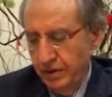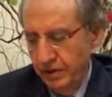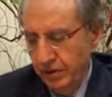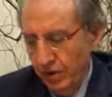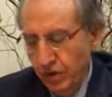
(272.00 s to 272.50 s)

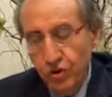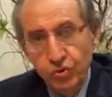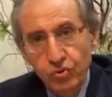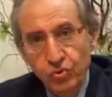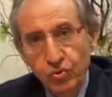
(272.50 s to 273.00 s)
in
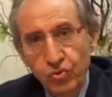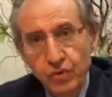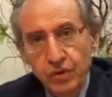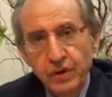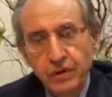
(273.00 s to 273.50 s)
order
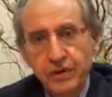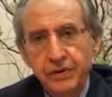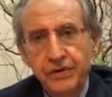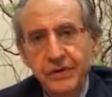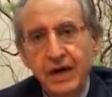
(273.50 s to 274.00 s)
to
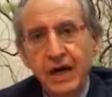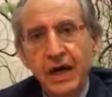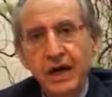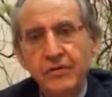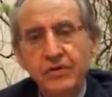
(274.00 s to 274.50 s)

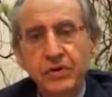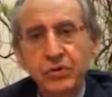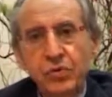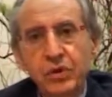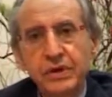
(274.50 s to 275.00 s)
derive the
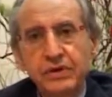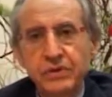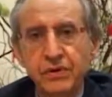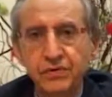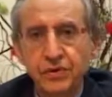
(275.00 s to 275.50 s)

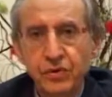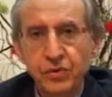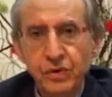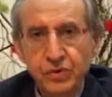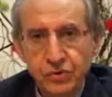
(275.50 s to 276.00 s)
rulings of
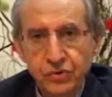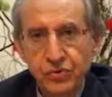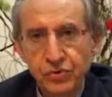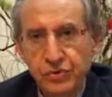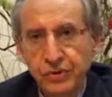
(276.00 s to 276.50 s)
new
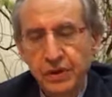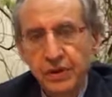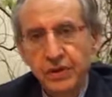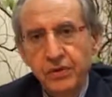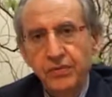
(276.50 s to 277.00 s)
issues
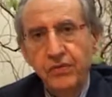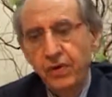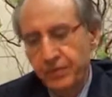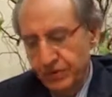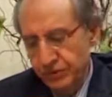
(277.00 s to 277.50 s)

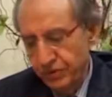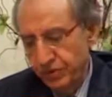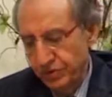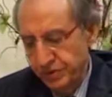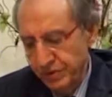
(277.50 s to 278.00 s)
from the
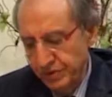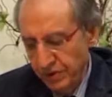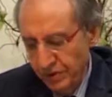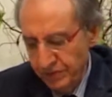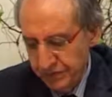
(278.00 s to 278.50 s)

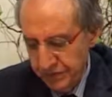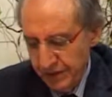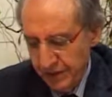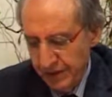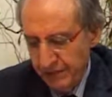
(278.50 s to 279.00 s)
sources of
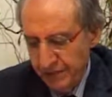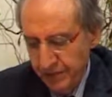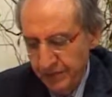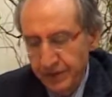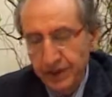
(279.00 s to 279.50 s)
Sharia,
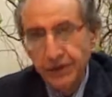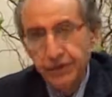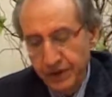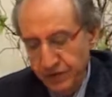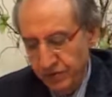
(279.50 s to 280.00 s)
from the
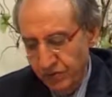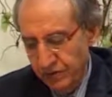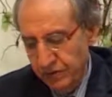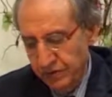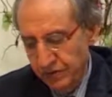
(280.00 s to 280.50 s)
revealed
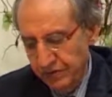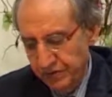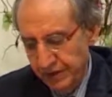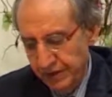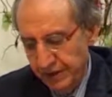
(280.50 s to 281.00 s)
sources of
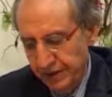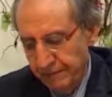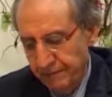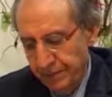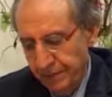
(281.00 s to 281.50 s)
Sharia.
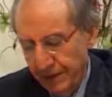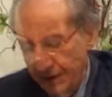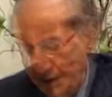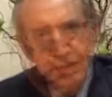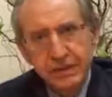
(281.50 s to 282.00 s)

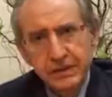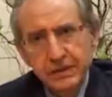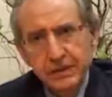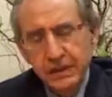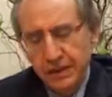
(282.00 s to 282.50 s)
What
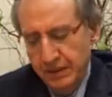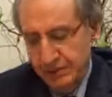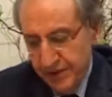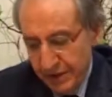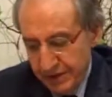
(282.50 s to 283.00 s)
is the
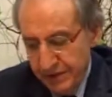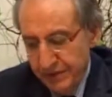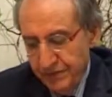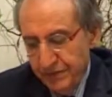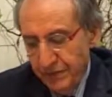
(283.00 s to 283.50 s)

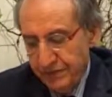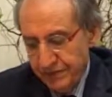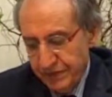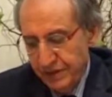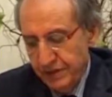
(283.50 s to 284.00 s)
objective of
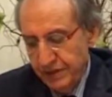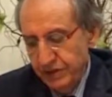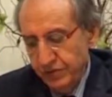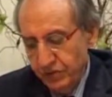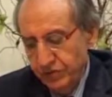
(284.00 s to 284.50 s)

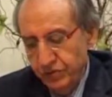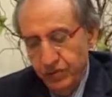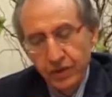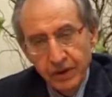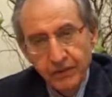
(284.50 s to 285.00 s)
studying
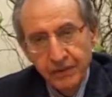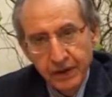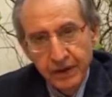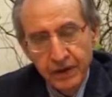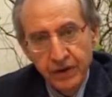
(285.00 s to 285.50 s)
Usul
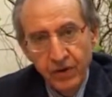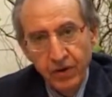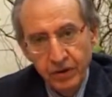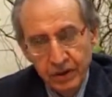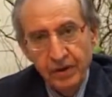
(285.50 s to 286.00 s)
al-Fiqh,
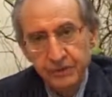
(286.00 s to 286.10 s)
or the